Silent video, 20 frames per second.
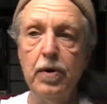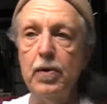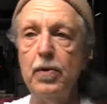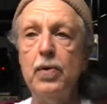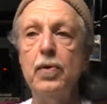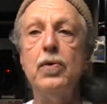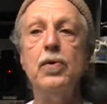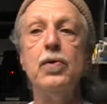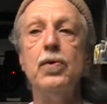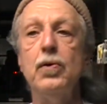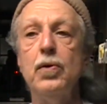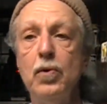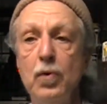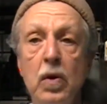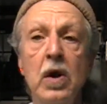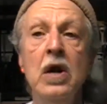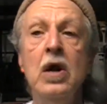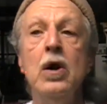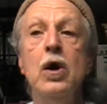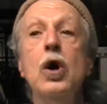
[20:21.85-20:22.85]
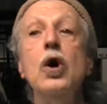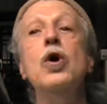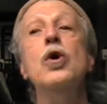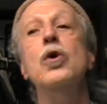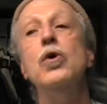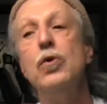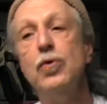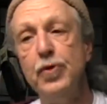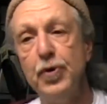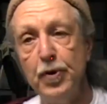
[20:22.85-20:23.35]
who,
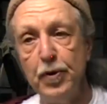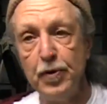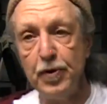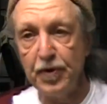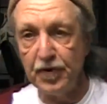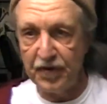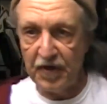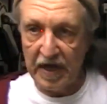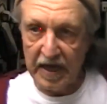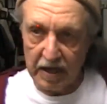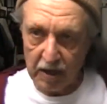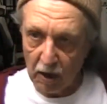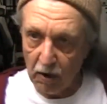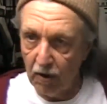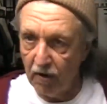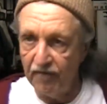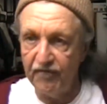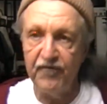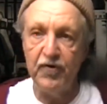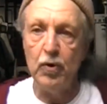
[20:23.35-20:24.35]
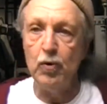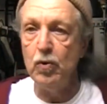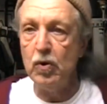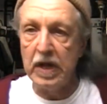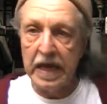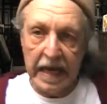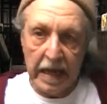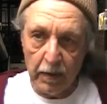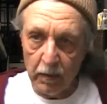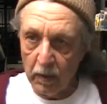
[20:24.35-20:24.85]
who do you think you're
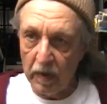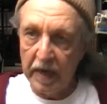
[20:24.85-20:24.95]
fooling